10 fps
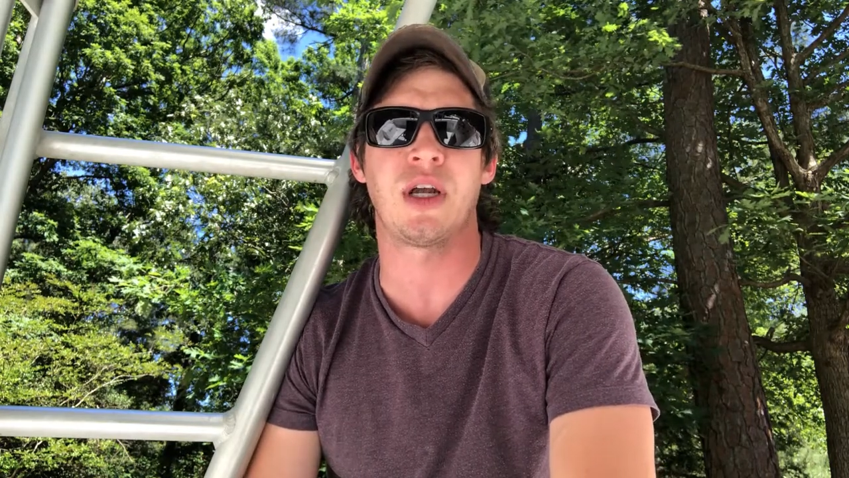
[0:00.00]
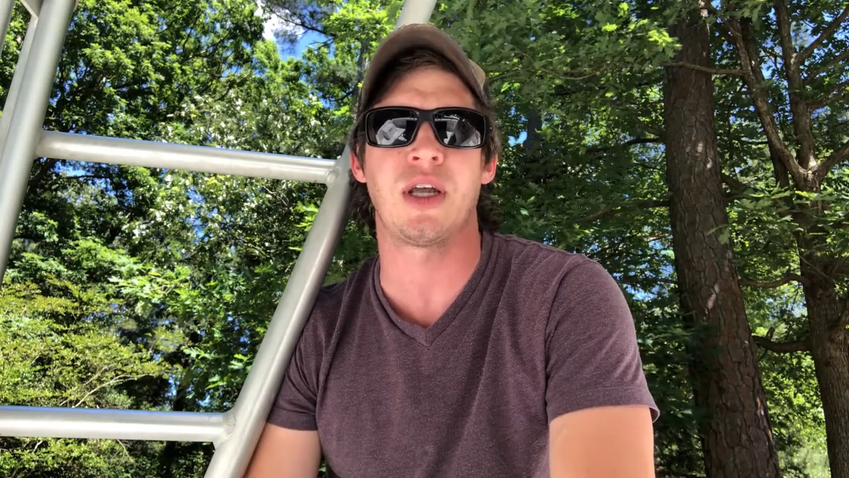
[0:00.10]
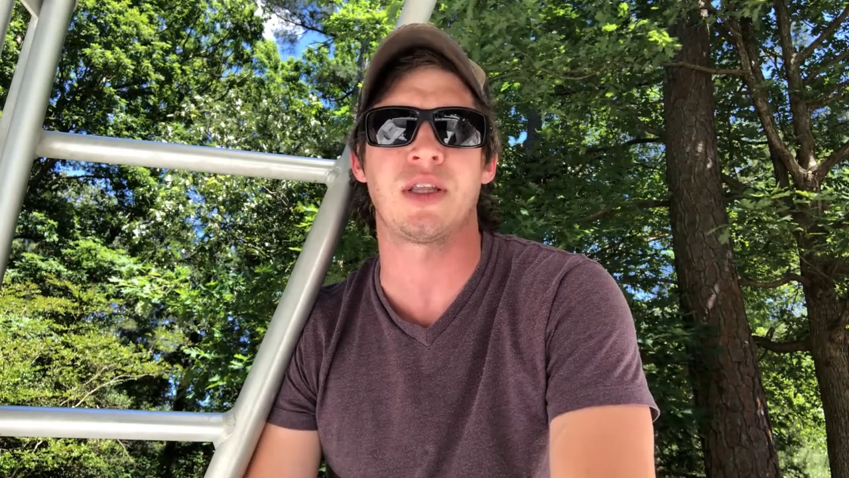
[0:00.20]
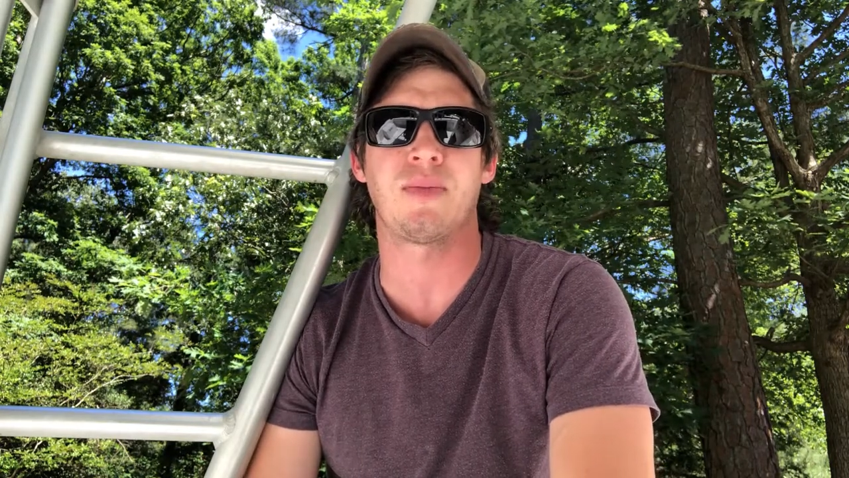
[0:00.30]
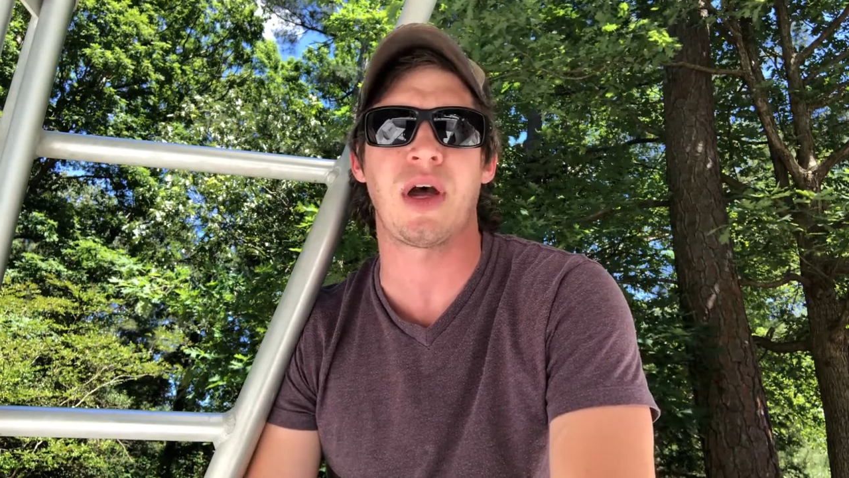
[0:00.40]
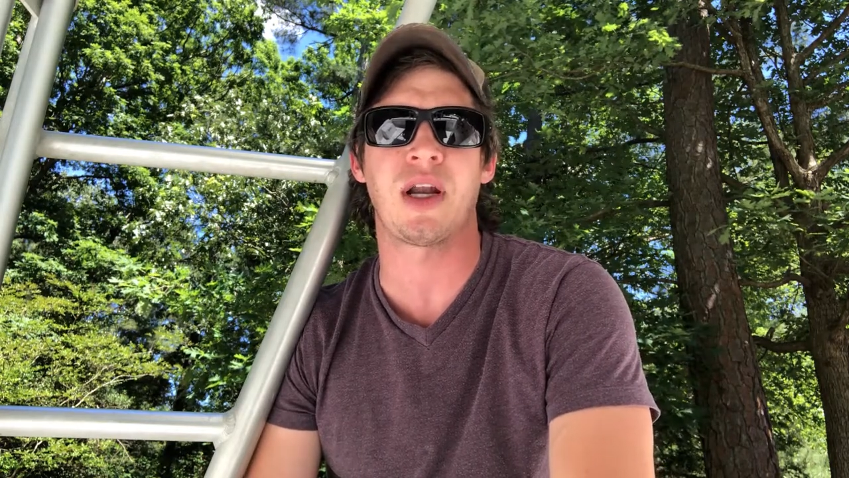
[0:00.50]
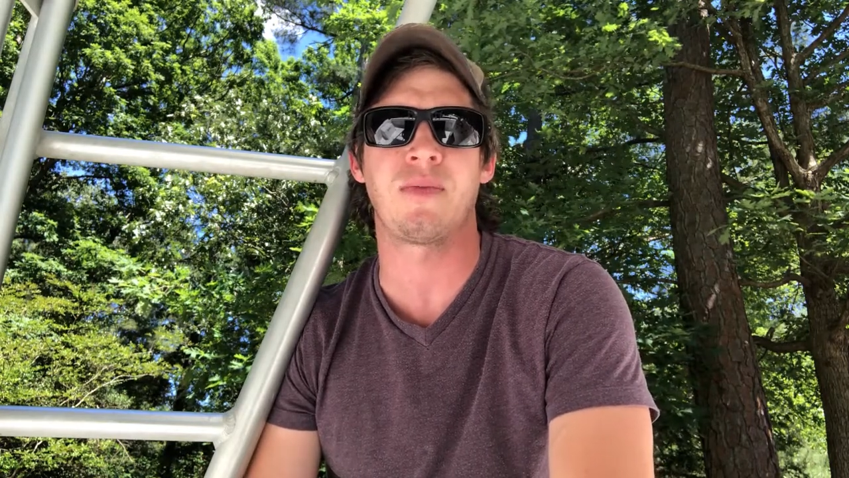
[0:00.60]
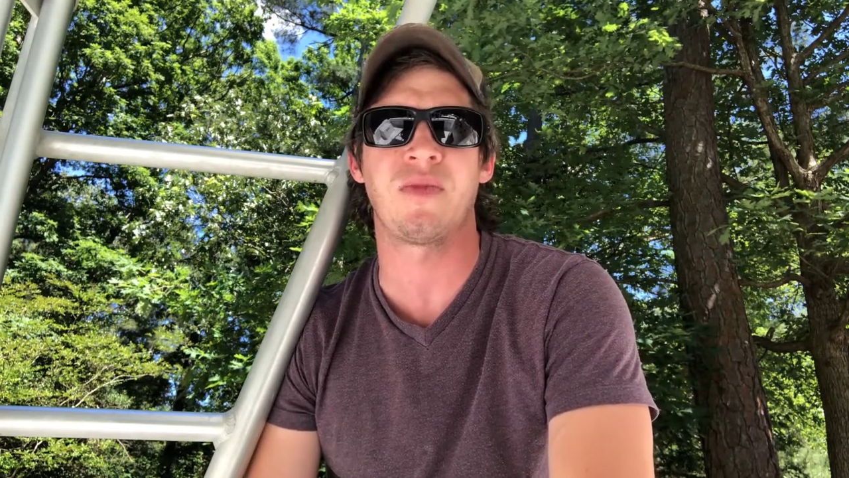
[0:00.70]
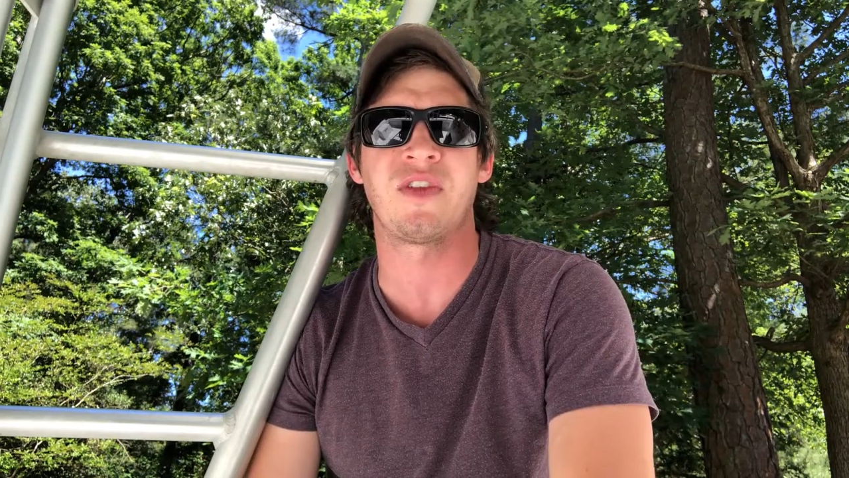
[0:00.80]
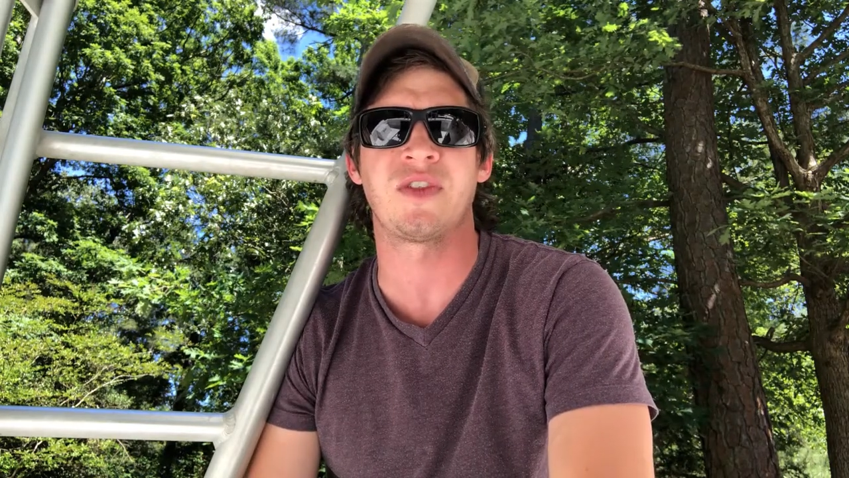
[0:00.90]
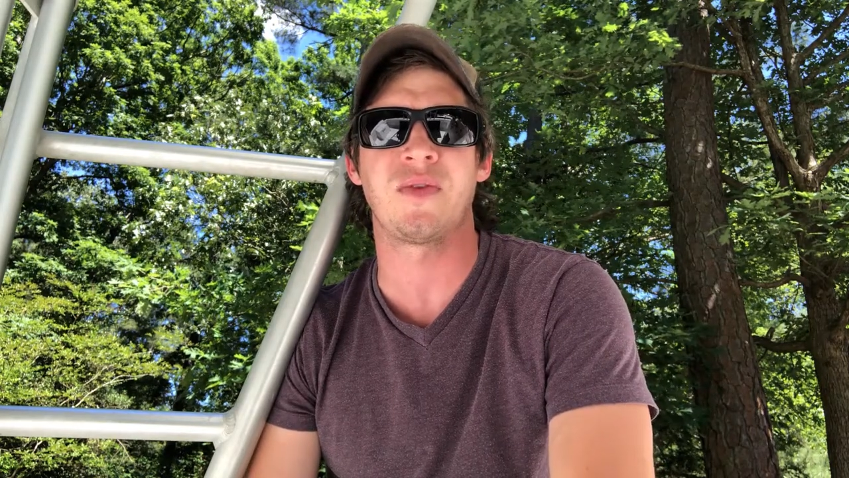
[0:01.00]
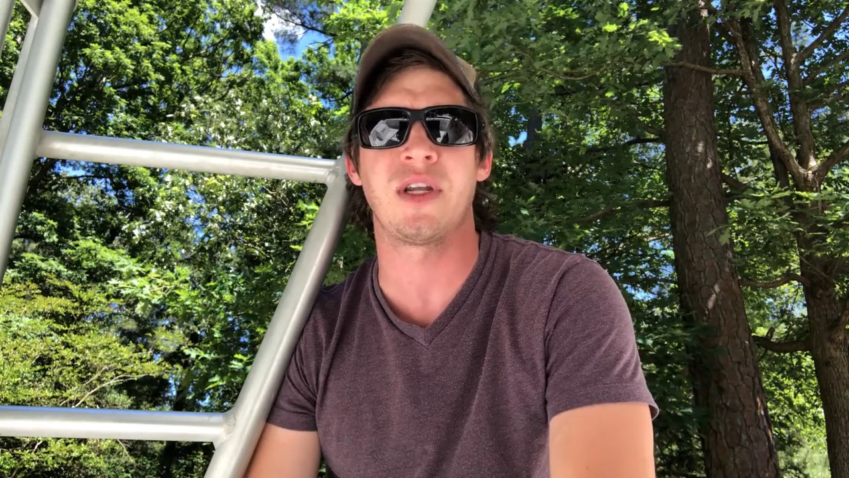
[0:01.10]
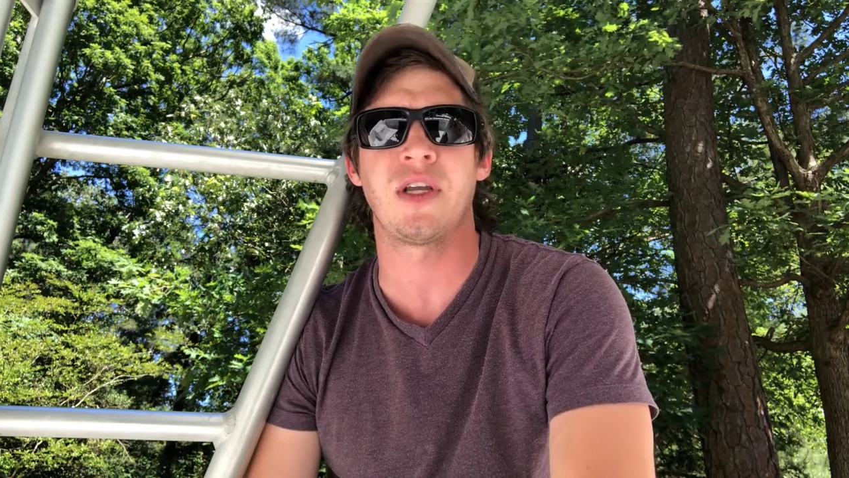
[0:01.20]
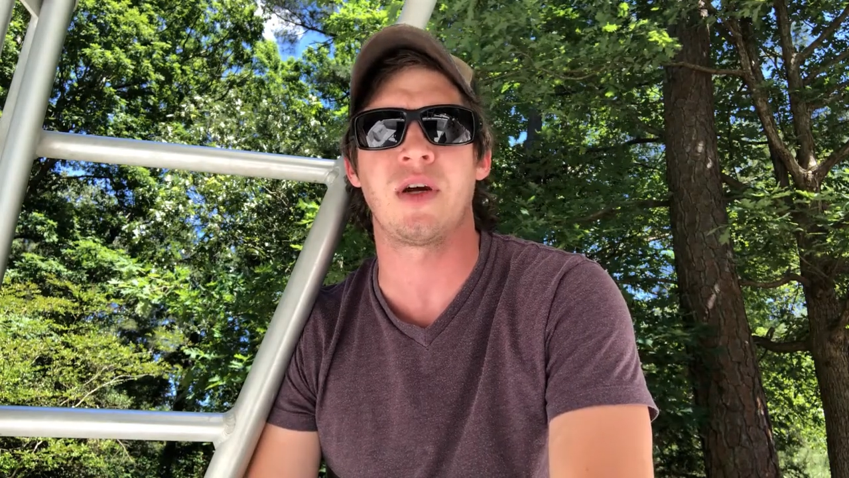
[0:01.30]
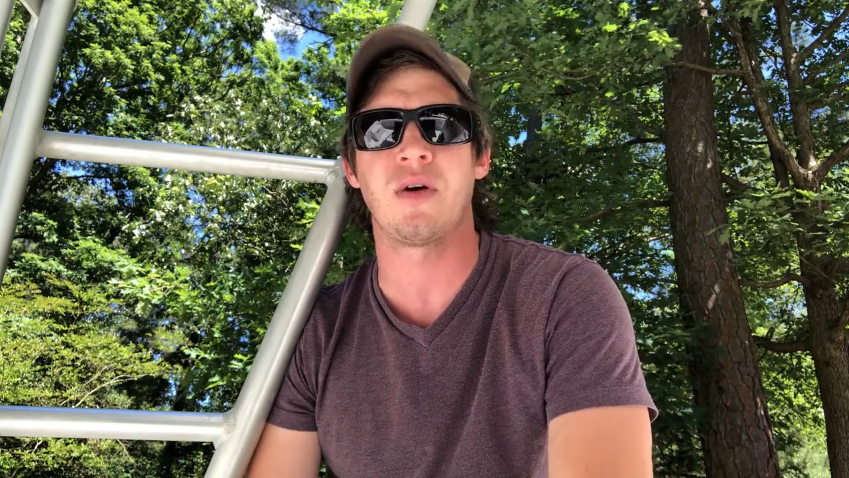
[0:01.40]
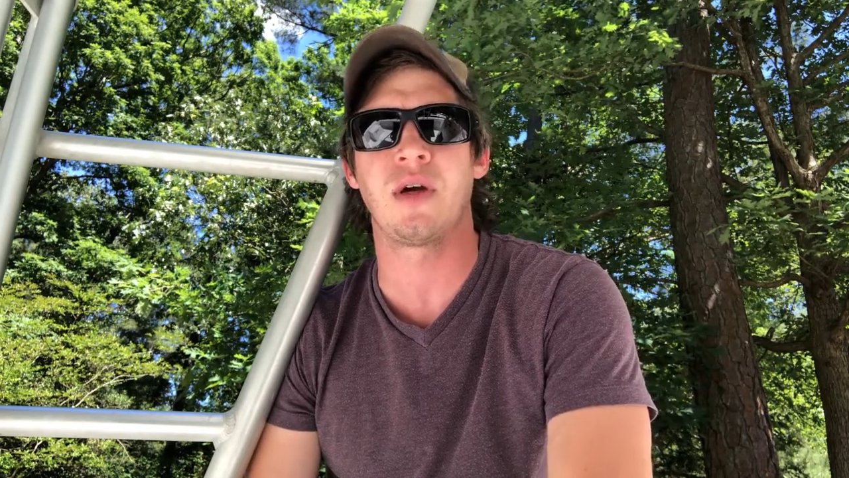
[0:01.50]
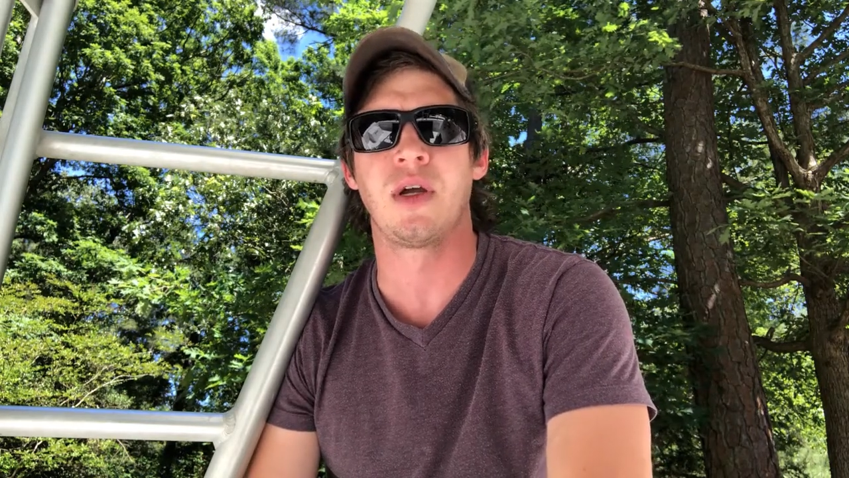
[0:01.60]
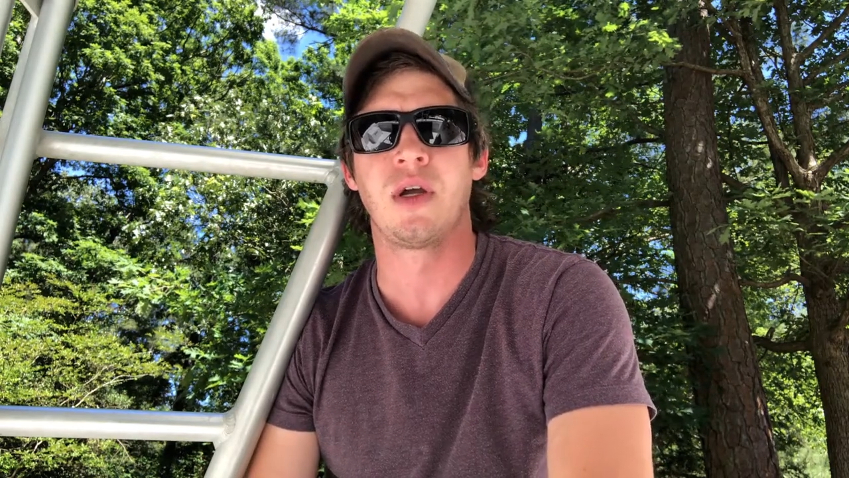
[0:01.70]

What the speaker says: at the bottom of this video.